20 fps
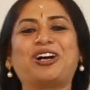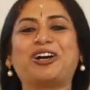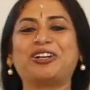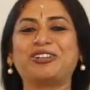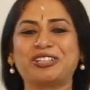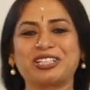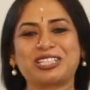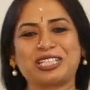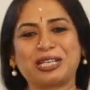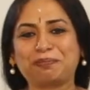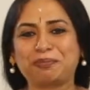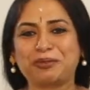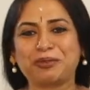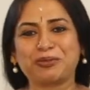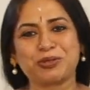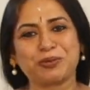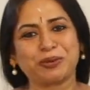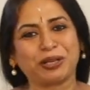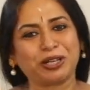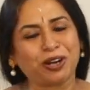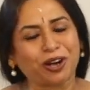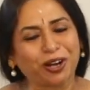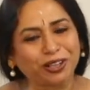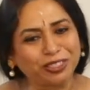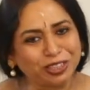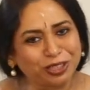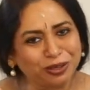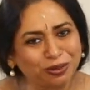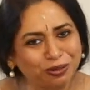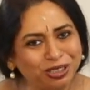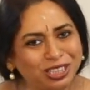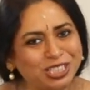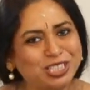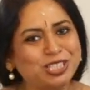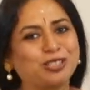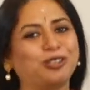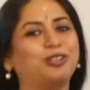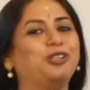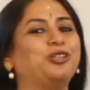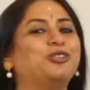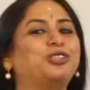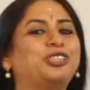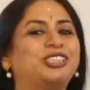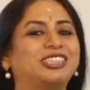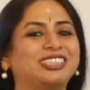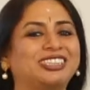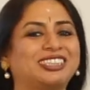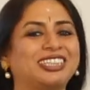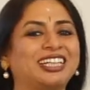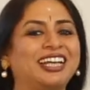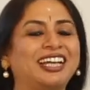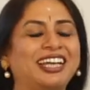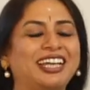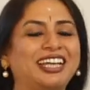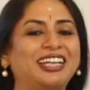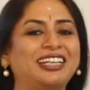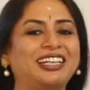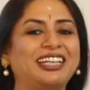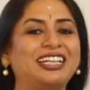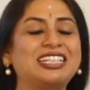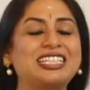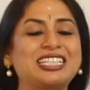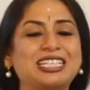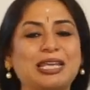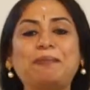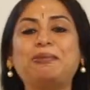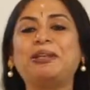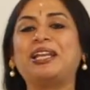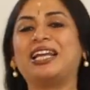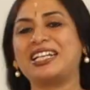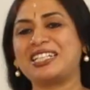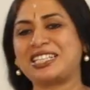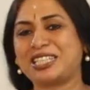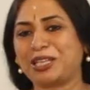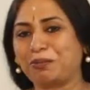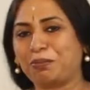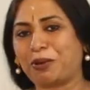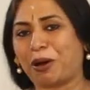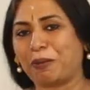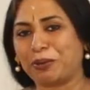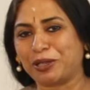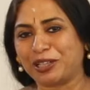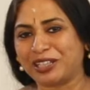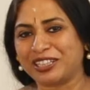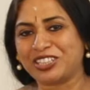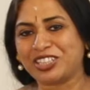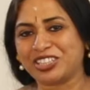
contraceptives were not the only solutions in stabilizing population.